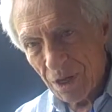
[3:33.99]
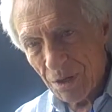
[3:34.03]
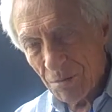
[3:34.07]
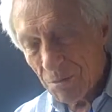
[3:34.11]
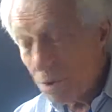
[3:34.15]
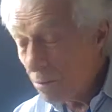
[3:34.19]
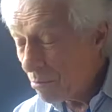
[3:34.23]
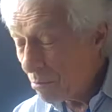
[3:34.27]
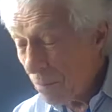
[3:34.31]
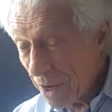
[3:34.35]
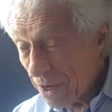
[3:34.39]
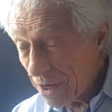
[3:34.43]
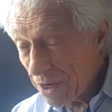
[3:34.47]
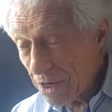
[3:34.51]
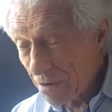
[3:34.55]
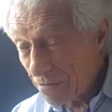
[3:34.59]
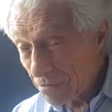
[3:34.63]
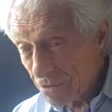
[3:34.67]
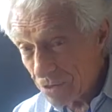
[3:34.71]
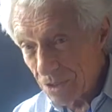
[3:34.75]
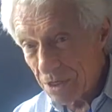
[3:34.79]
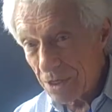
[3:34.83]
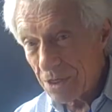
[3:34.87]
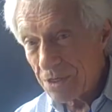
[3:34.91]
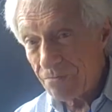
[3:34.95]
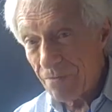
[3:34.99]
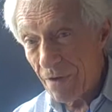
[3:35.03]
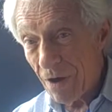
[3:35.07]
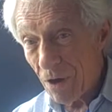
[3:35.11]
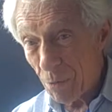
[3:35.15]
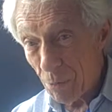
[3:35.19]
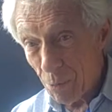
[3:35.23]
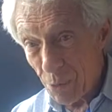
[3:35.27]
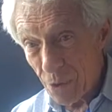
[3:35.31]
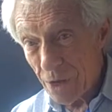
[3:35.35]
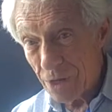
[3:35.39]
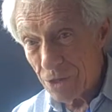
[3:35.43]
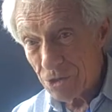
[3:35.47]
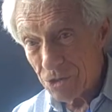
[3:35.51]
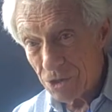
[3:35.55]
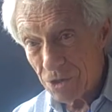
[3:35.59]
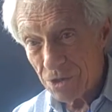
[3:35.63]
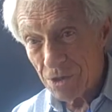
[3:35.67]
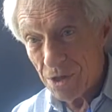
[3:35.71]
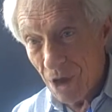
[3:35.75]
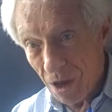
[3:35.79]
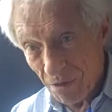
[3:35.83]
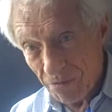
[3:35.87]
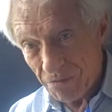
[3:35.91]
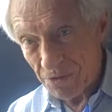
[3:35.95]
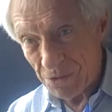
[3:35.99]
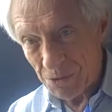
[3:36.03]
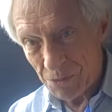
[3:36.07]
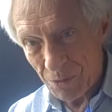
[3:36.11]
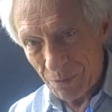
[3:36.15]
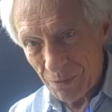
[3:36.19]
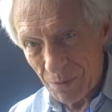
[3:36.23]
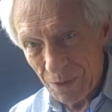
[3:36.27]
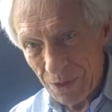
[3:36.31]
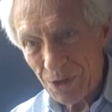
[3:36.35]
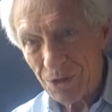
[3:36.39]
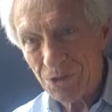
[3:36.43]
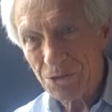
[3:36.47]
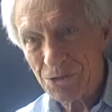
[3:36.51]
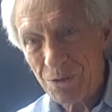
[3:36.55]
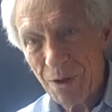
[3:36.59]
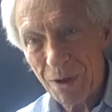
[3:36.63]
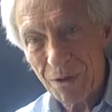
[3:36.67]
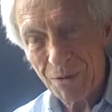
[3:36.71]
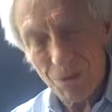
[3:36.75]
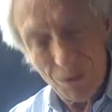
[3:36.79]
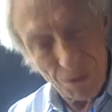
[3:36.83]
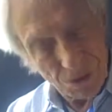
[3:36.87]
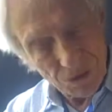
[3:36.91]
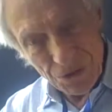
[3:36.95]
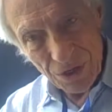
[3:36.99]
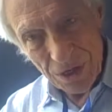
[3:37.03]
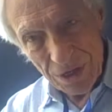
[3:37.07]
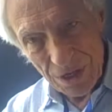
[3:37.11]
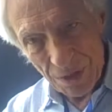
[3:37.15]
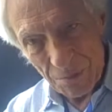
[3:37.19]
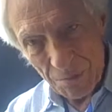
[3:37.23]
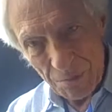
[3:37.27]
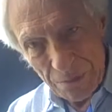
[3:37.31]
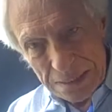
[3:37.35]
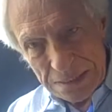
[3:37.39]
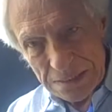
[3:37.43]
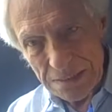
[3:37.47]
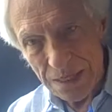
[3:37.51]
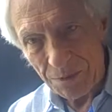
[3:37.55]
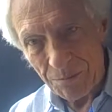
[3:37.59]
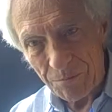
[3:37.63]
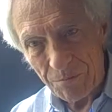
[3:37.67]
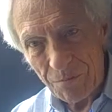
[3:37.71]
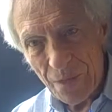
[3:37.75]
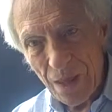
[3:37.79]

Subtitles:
but many of us leave our brains at the office when we go to our Rotary Club meeting.